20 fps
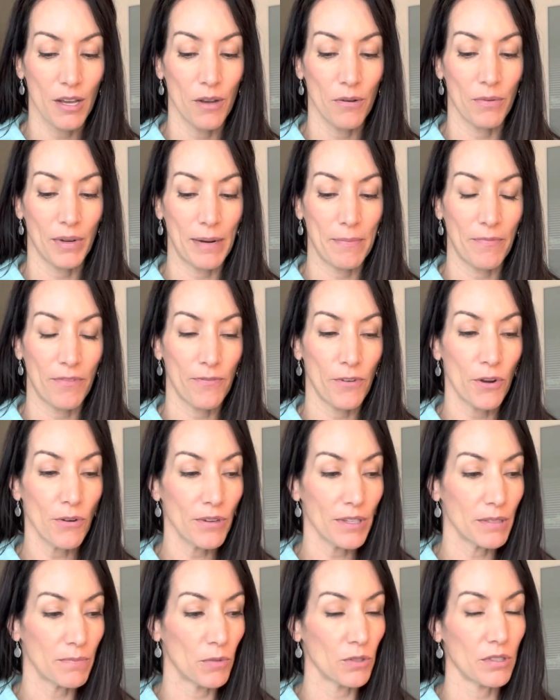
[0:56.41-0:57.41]
what I'm
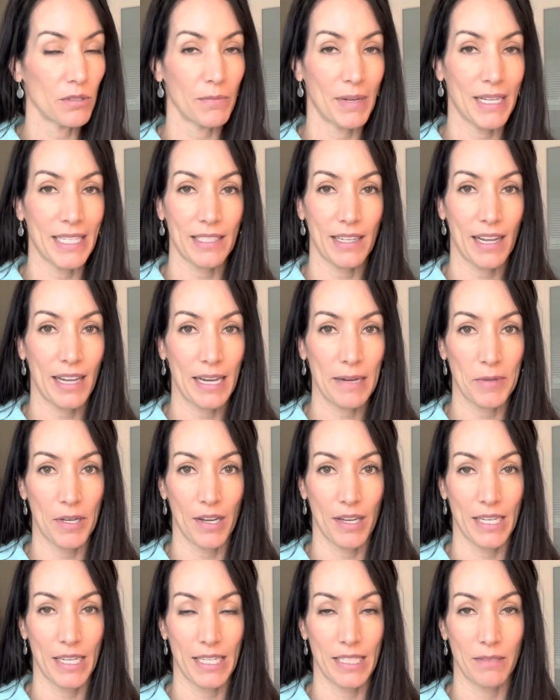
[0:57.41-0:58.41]
focused most of my time
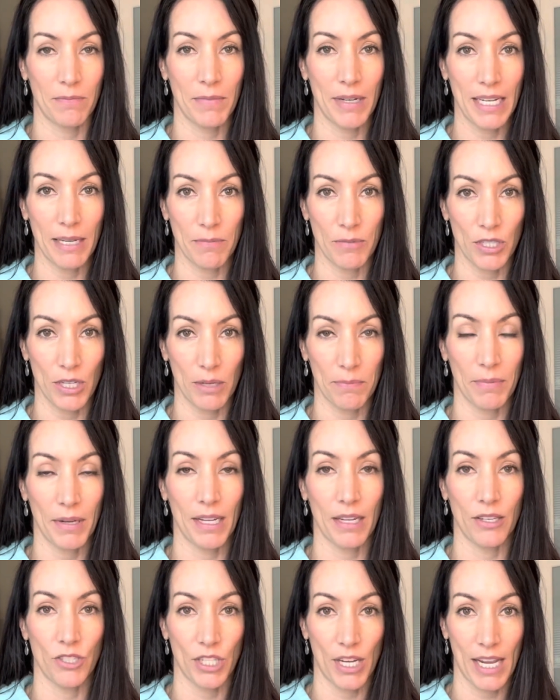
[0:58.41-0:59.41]
on is mediumship
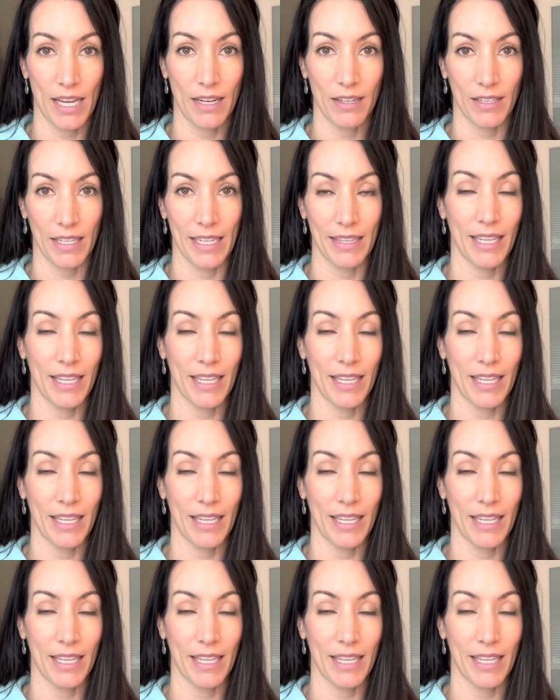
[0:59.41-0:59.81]
and channeling.